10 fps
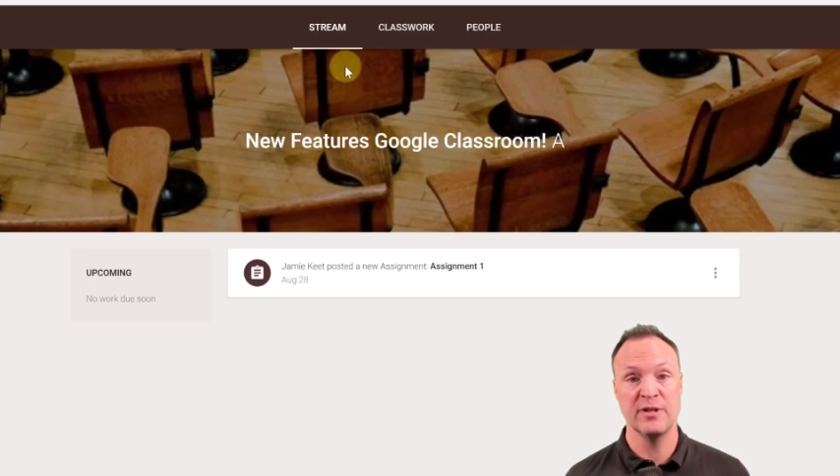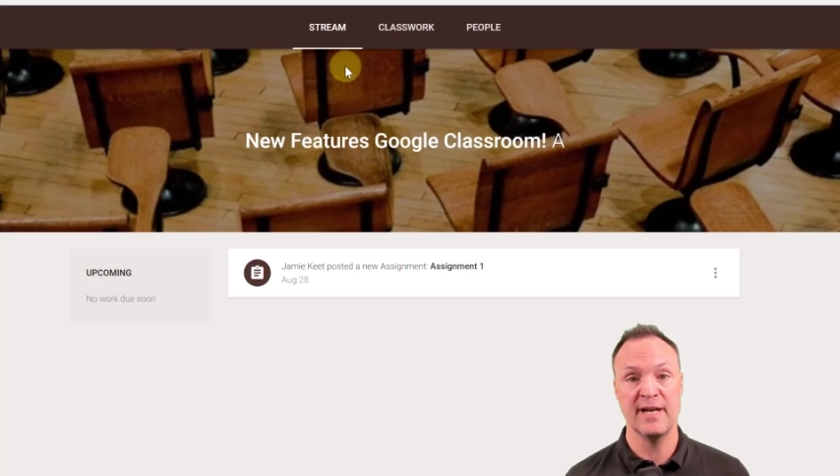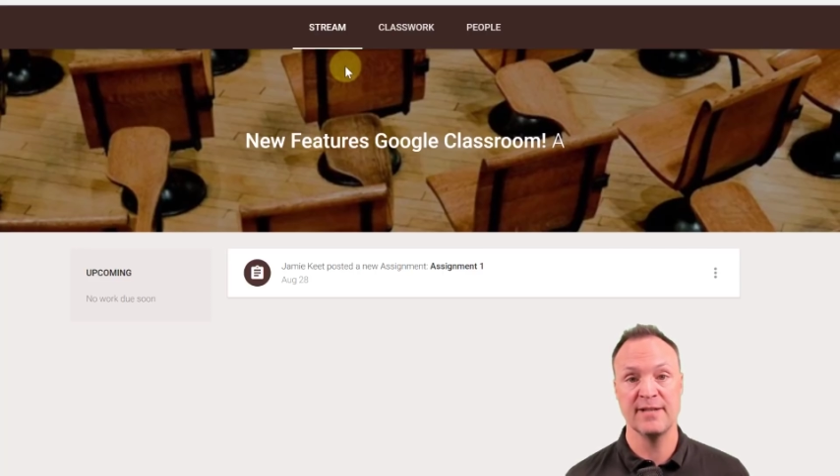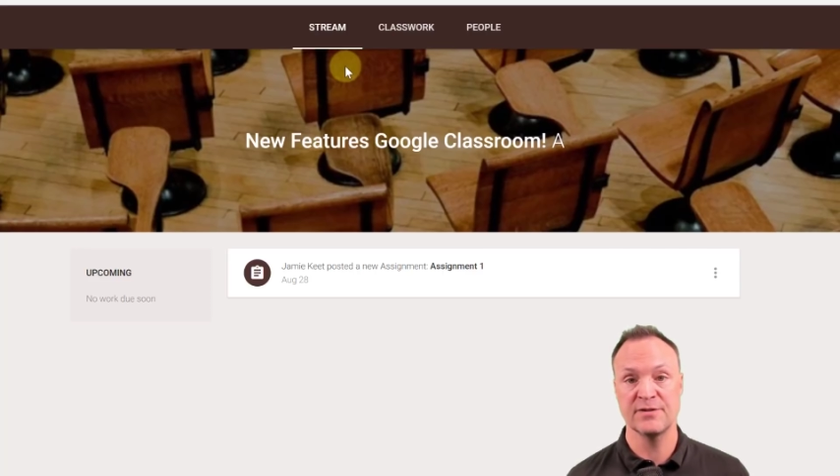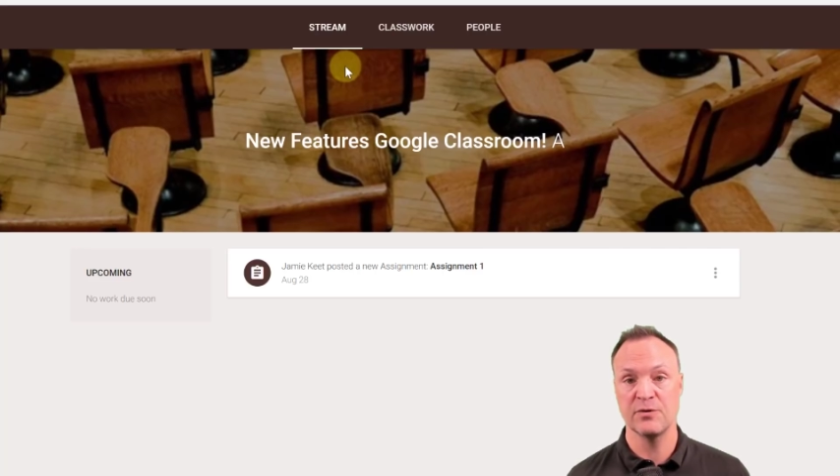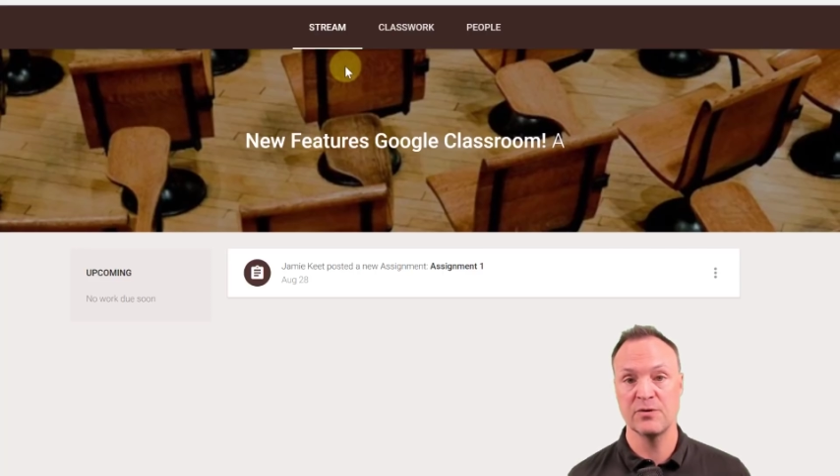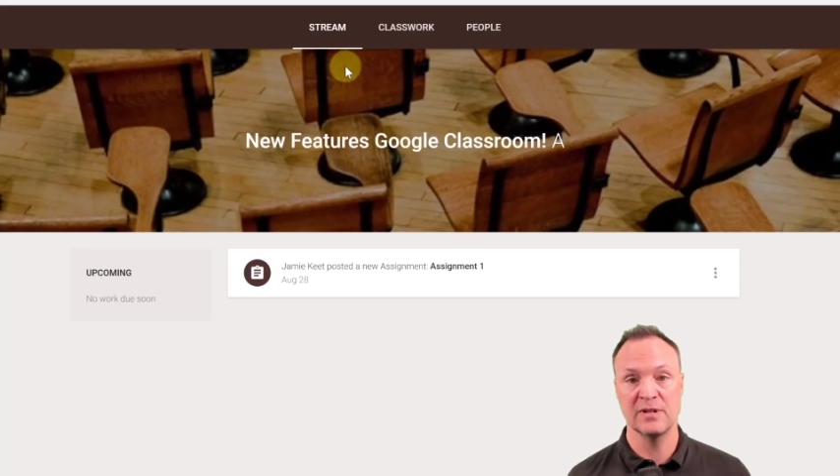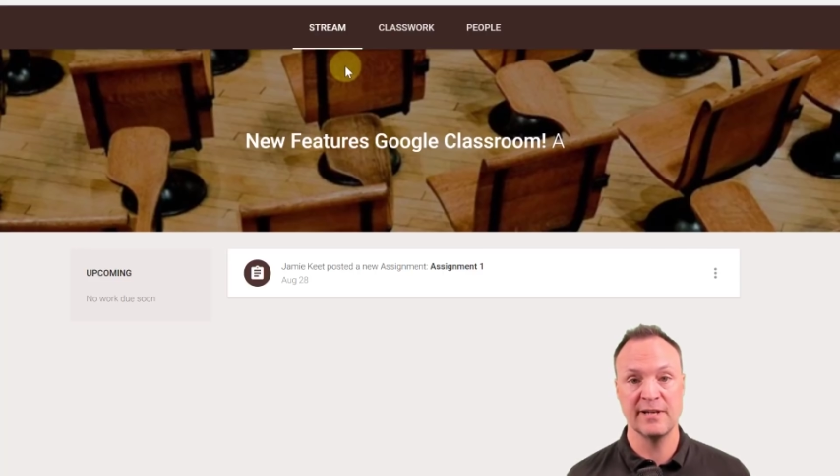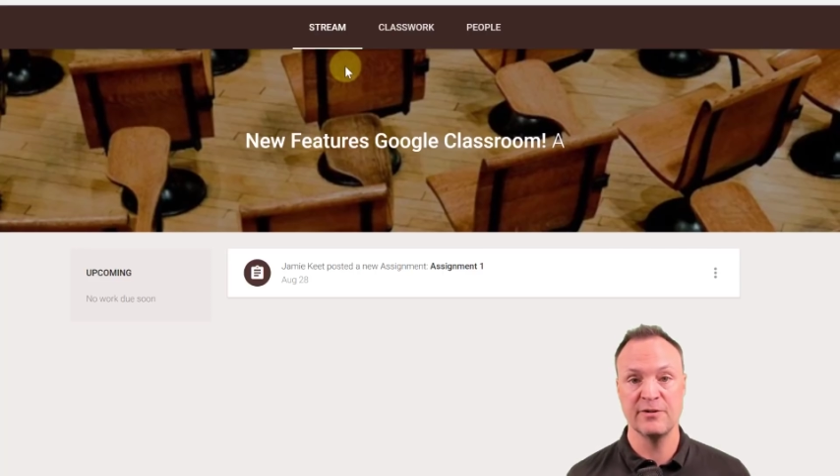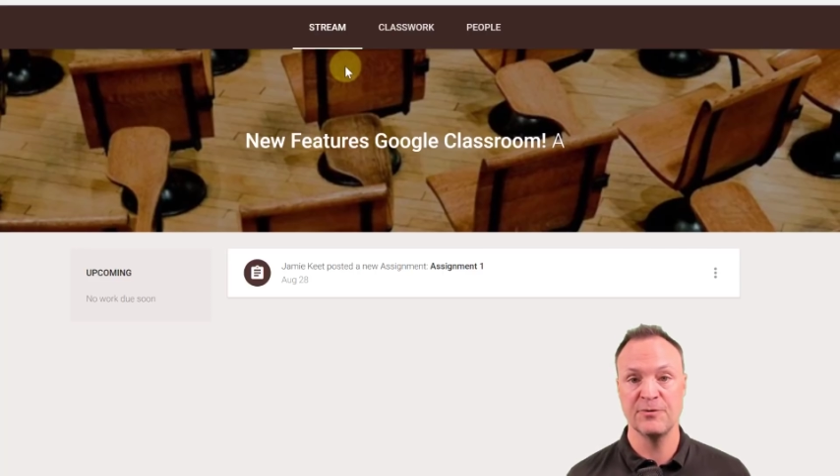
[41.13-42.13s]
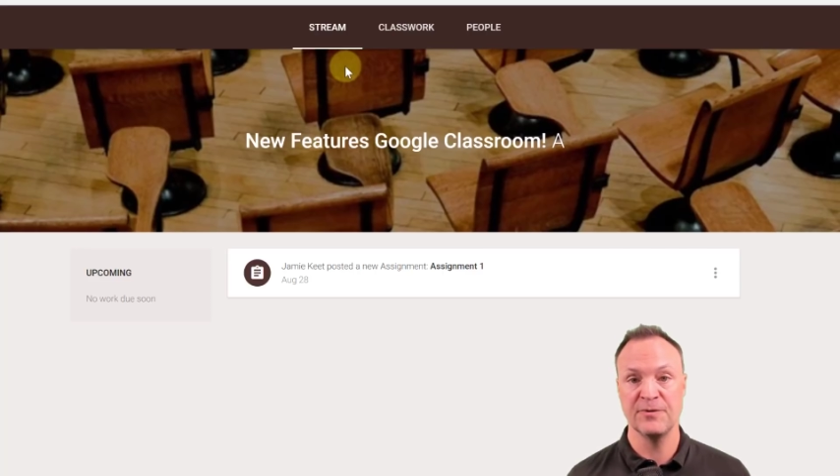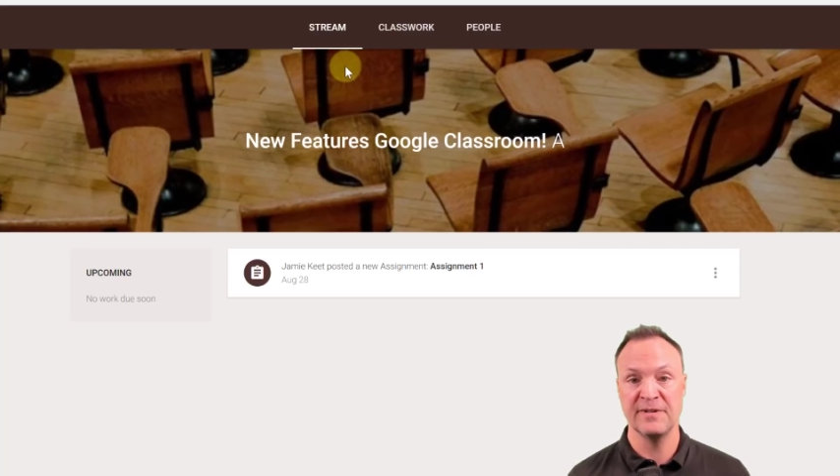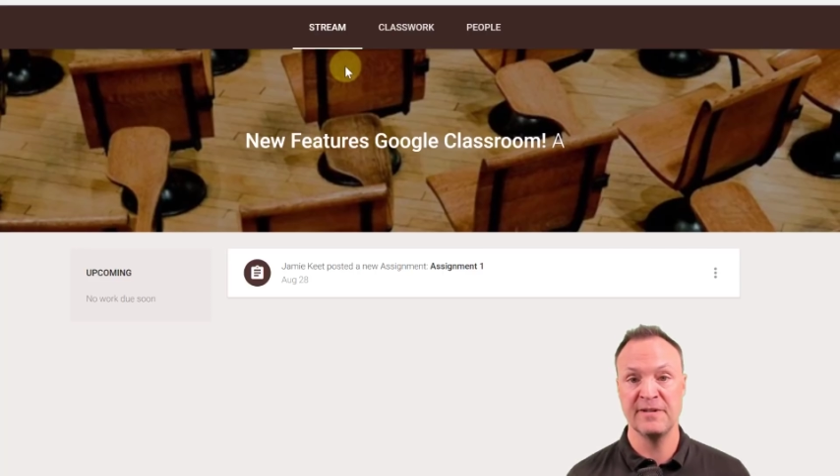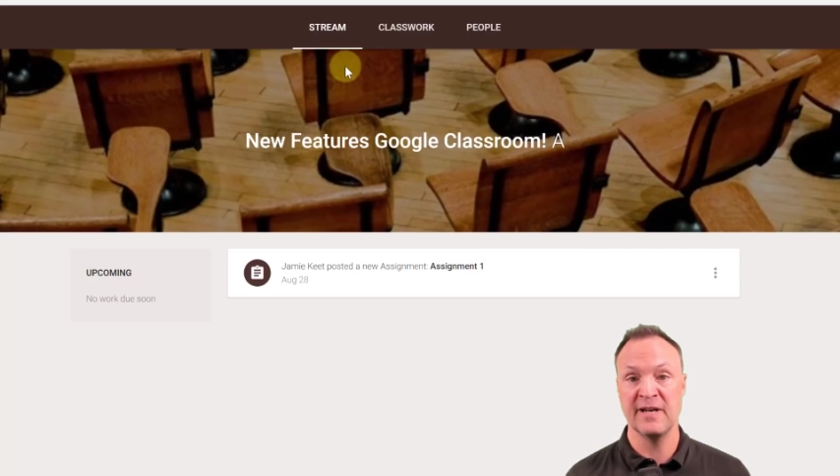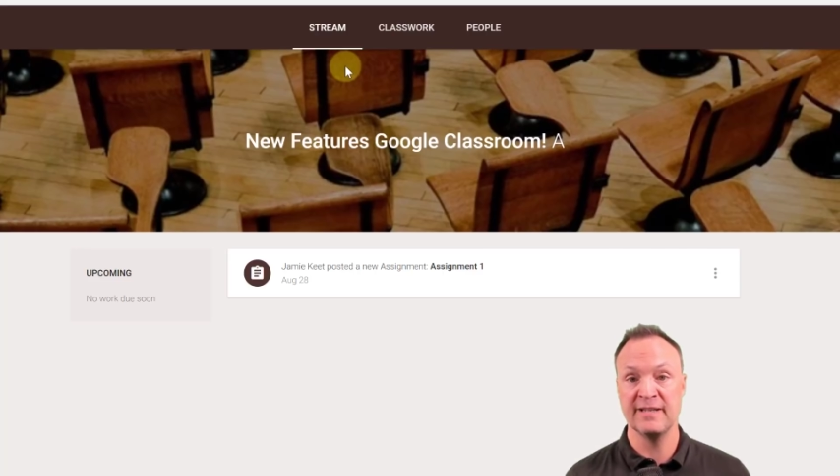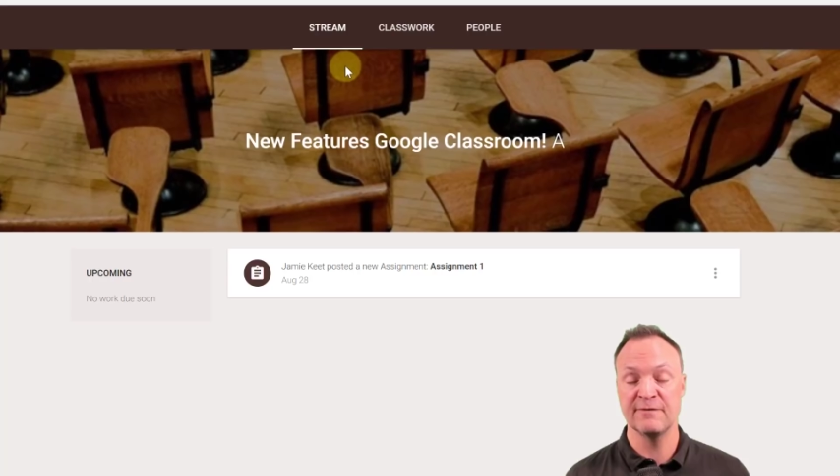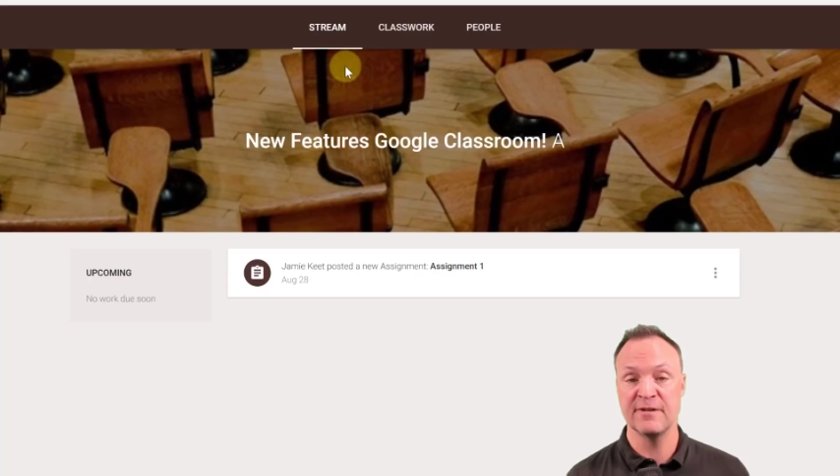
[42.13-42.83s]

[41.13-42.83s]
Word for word: could get so cluttered with uh,